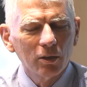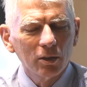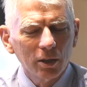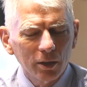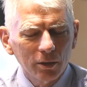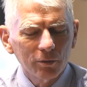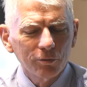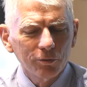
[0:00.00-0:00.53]

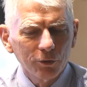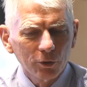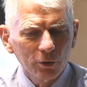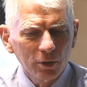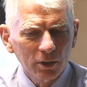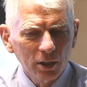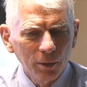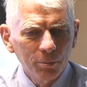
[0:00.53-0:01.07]
Okay, for
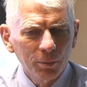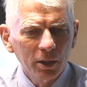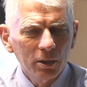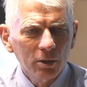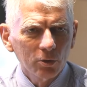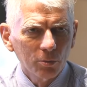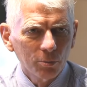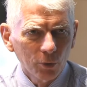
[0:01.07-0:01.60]
the time
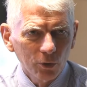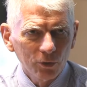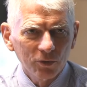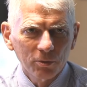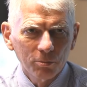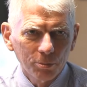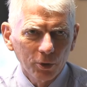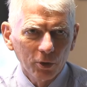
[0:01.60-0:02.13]
being, the
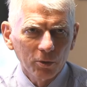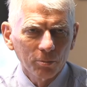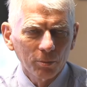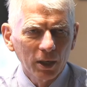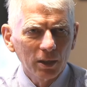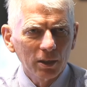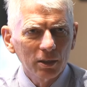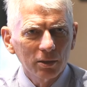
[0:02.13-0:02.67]
most important
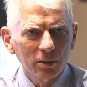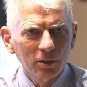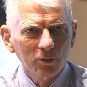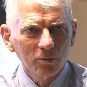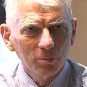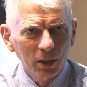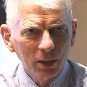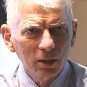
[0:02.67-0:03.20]
market
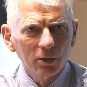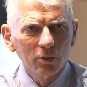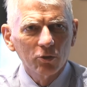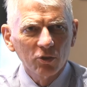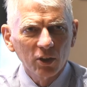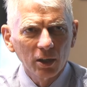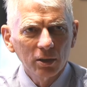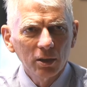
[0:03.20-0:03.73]
is mainland
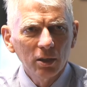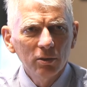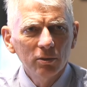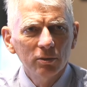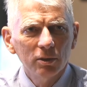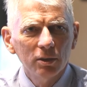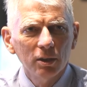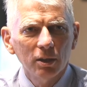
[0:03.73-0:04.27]
China.
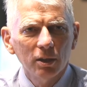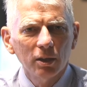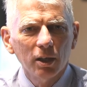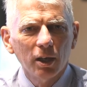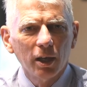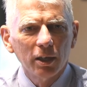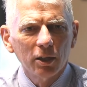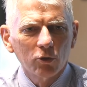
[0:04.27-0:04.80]

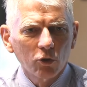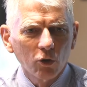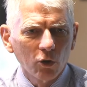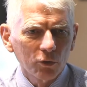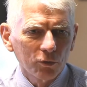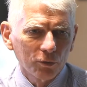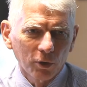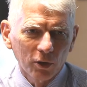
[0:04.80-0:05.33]
It
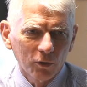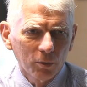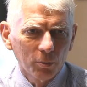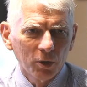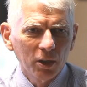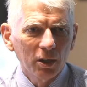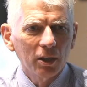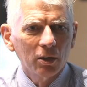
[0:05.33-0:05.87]
shows for
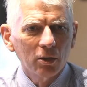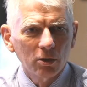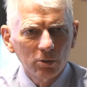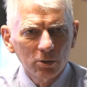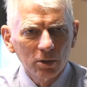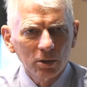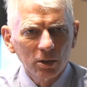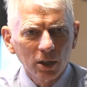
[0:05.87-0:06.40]
everybody,
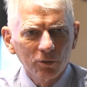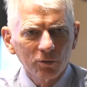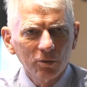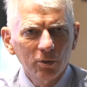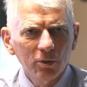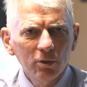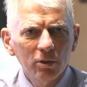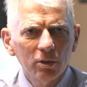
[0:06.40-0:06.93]
including
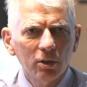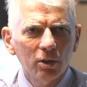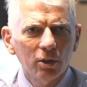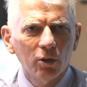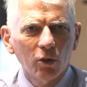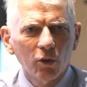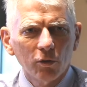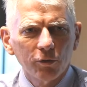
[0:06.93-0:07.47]
Dassault.
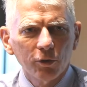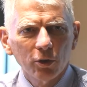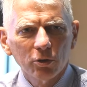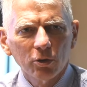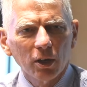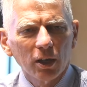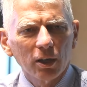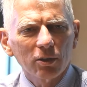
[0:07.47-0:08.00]
Over
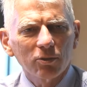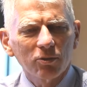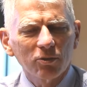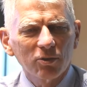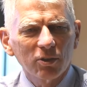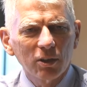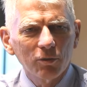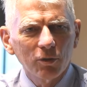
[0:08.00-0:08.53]
the
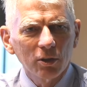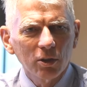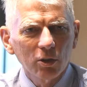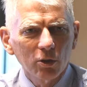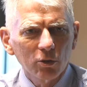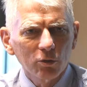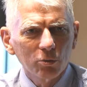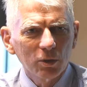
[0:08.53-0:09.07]
last seven
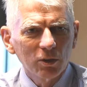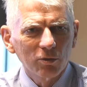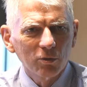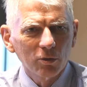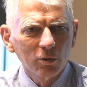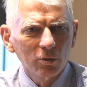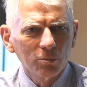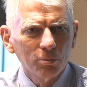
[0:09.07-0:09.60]
years, we
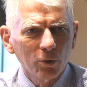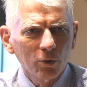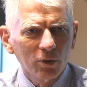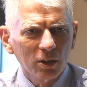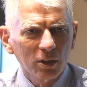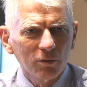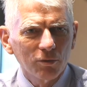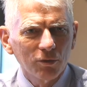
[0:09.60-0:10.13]
sold
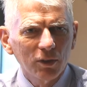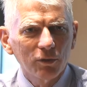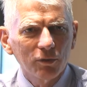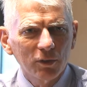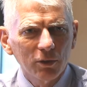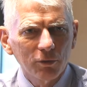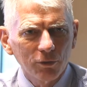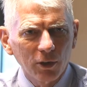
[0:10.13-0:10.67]
more than
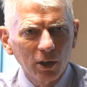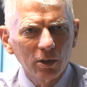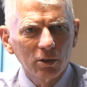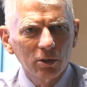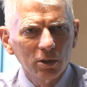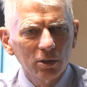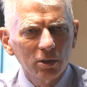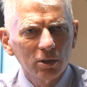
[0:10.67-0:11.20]
50
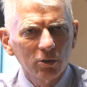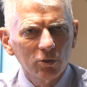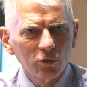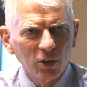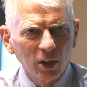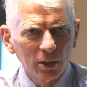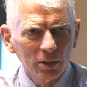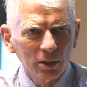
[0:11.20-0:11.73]
Falcon in
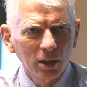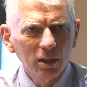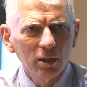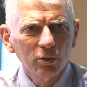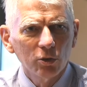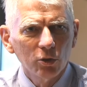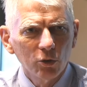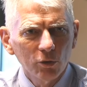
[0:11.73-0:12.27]

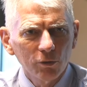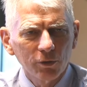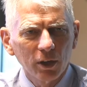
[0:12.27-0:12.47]
China, new